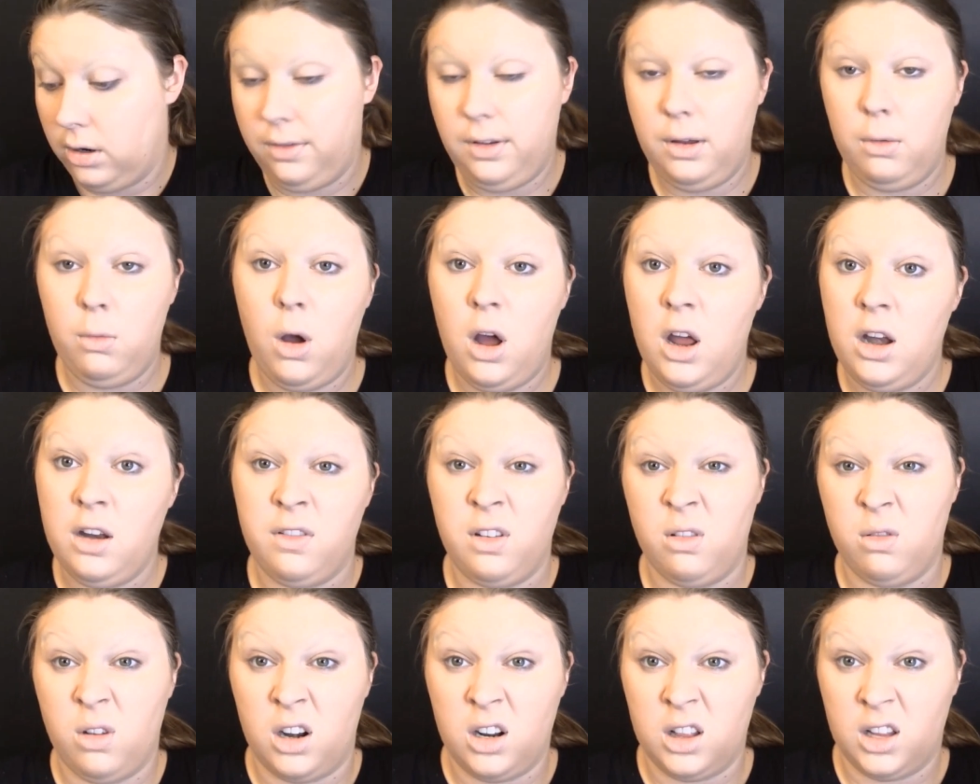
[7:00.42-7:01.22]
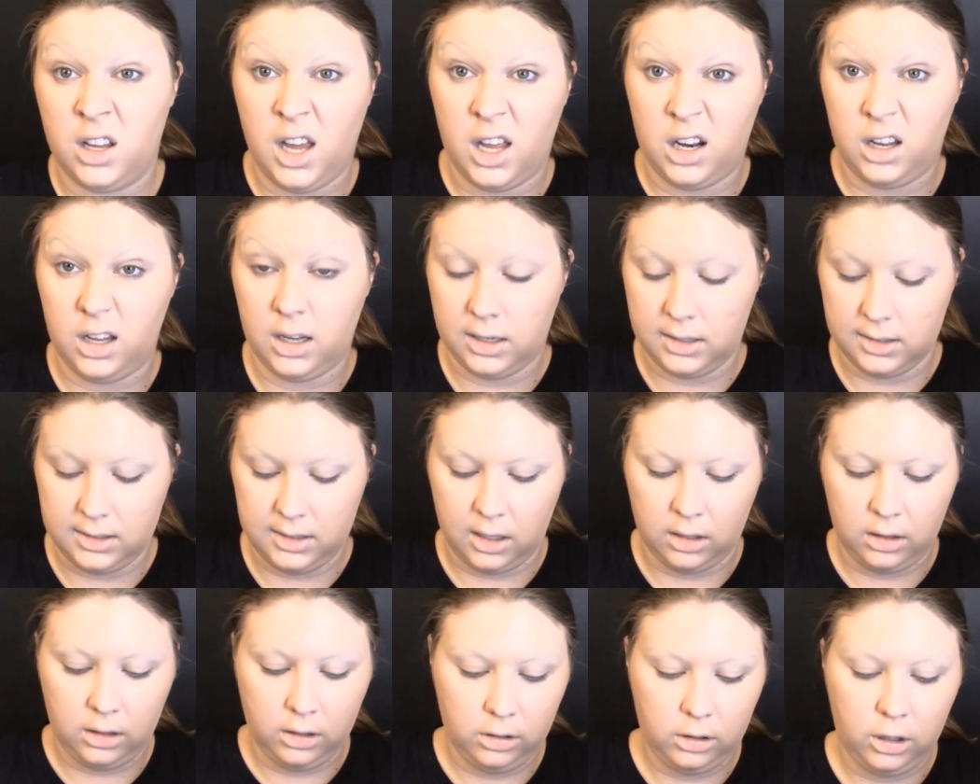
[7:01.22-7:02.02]
if you want kind of like a
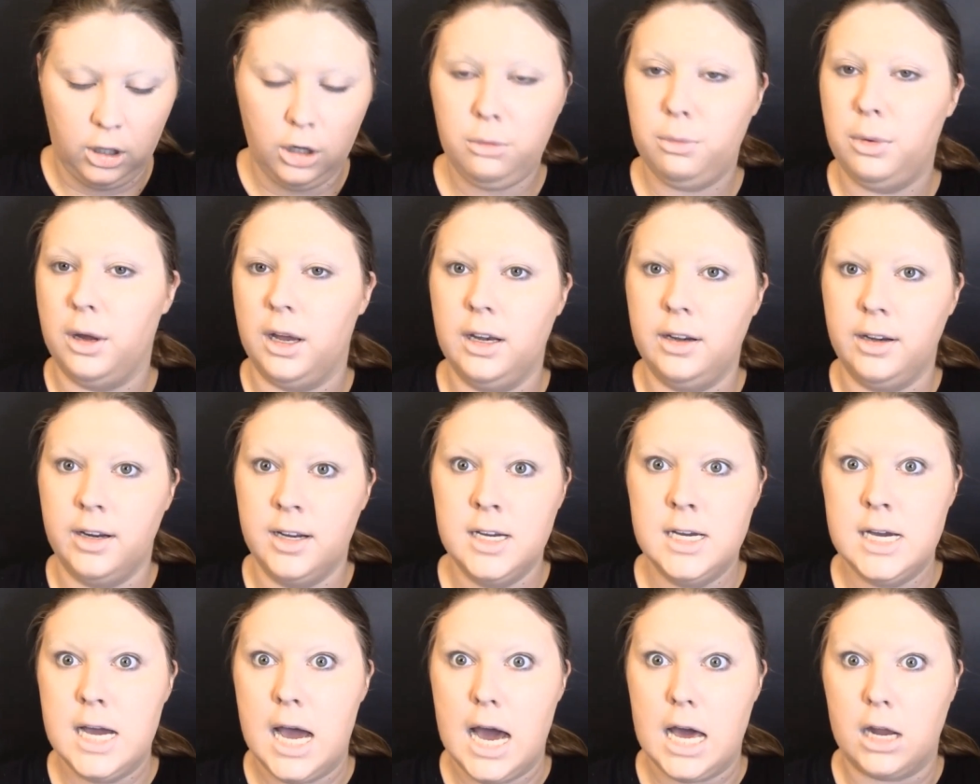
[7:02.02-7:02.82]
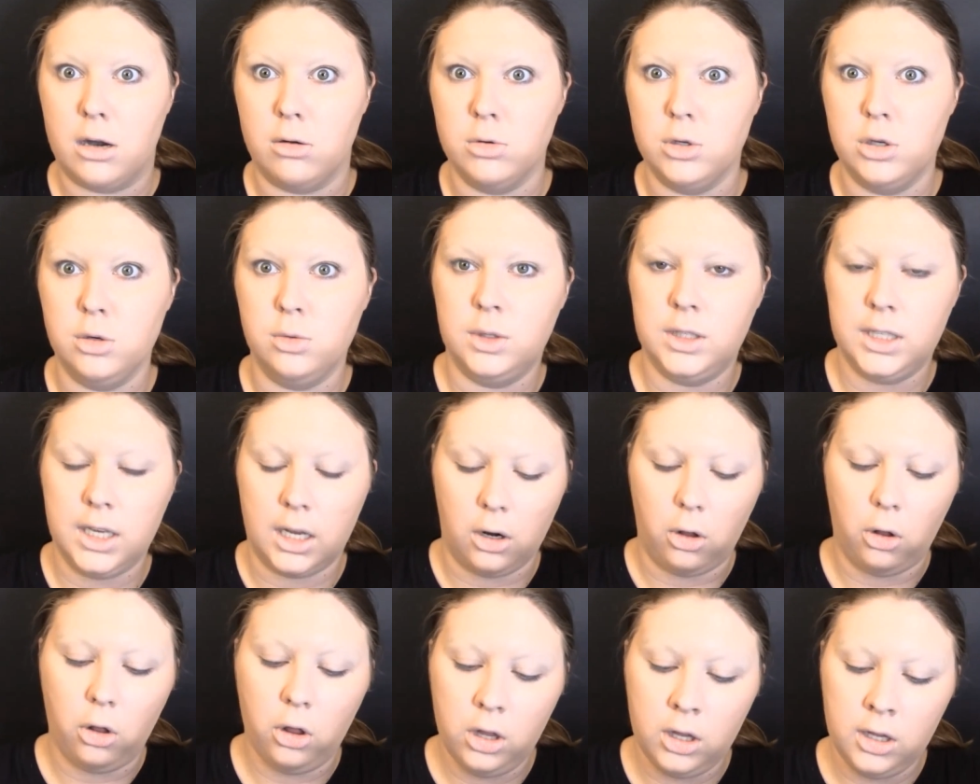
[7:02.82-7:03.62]
subtler look, but I don't do
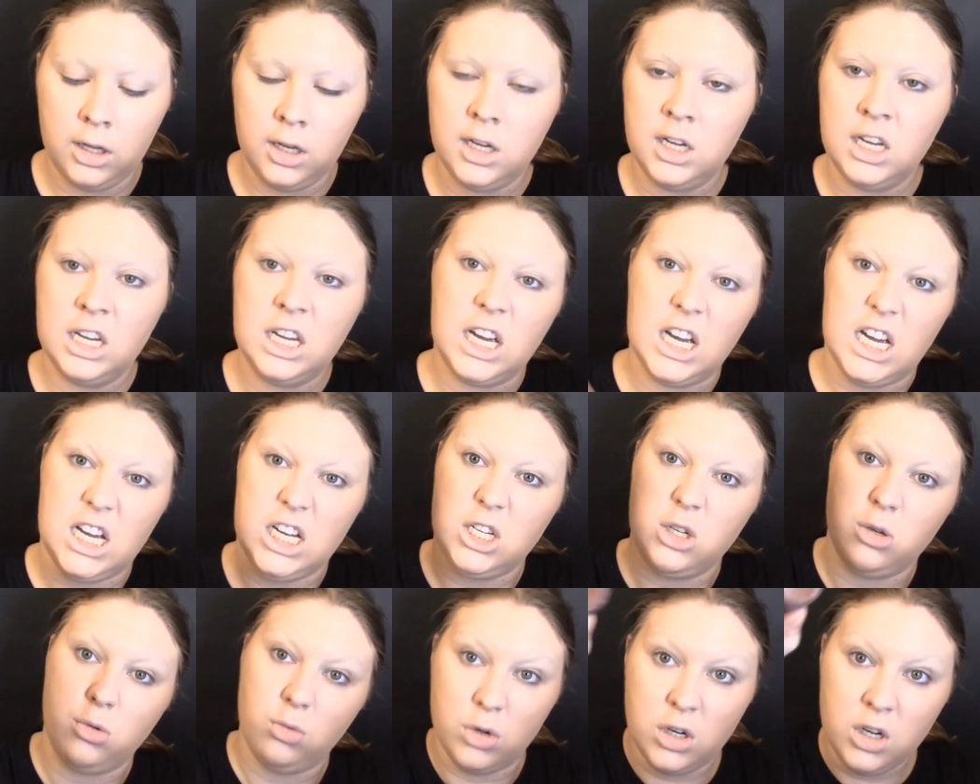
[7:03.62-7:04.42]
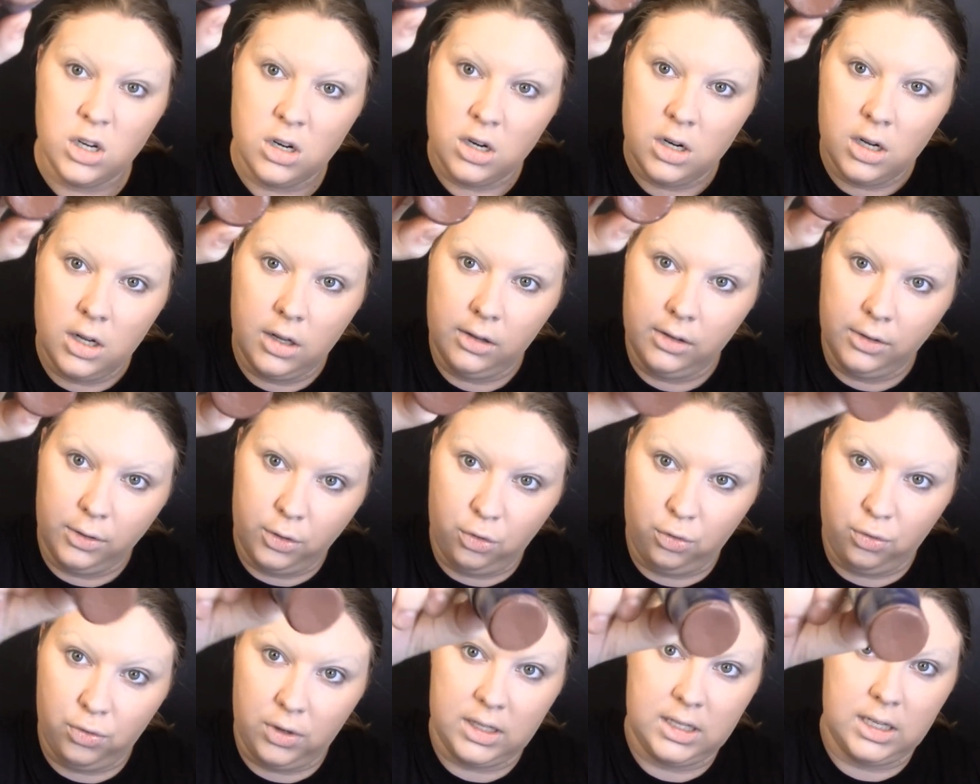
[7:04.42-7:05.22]
subtle. I do
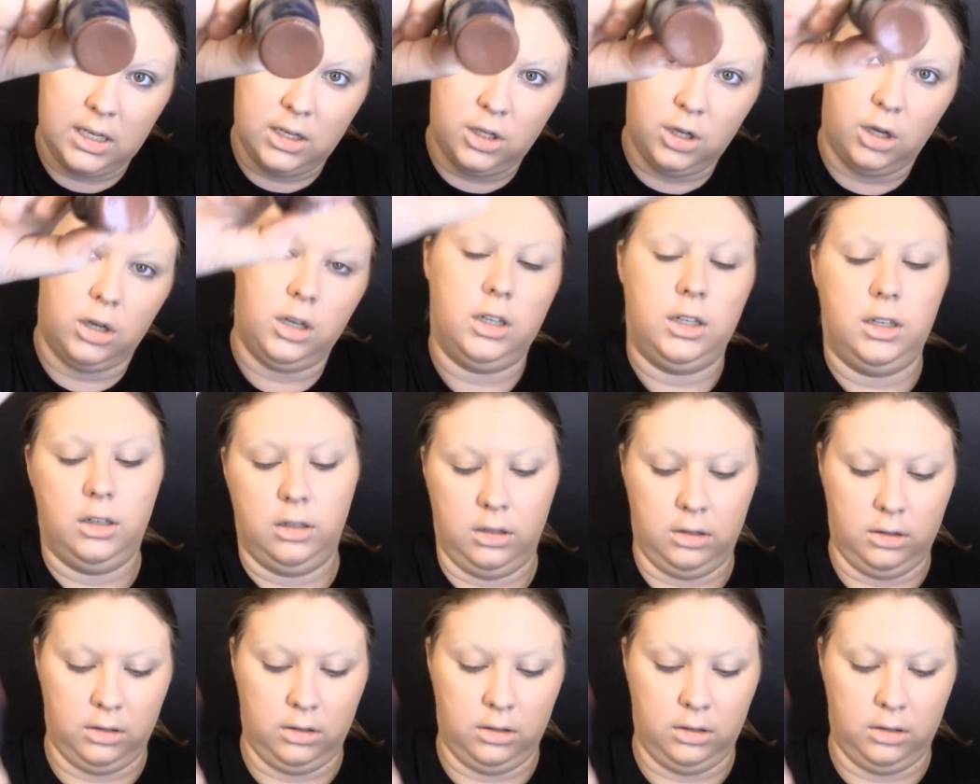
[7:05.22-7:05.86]
crazy dark